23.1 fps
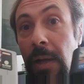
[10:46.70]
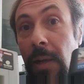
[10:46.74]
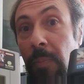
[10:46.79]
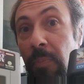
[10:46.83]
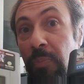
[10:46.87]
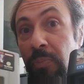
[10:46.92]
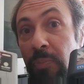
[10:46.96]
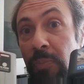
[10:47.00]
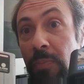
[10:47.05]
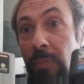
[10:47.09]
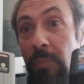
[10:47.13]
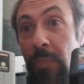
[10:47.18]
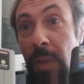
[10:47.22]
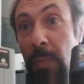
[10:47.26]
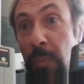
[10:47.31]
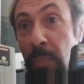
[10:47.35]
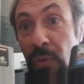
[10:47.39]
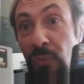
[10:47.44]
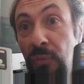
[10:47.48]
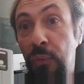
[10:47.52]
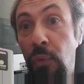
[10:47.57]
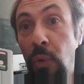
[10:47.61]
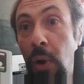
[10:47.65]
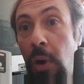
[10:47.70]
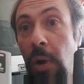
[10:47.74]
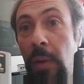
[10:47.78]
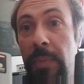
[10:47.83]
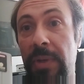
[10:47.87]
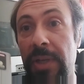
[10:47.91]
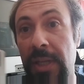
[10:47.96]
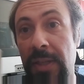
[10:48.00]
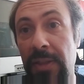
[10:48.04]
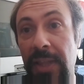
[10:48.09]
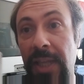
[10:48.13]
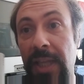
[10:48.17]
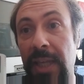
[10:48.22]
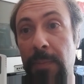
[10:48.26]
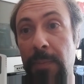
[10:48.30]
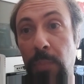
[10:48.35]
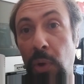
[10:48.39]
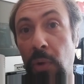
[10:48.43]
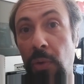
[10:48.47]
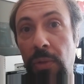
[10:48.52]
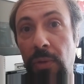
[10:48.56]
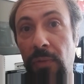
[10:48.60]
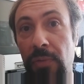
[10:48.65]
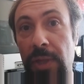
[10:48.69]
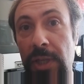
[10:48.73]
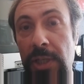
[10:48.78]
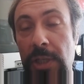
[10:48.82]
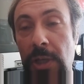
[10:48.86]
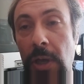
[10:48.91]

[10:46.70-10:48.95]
performed in both of these consoles.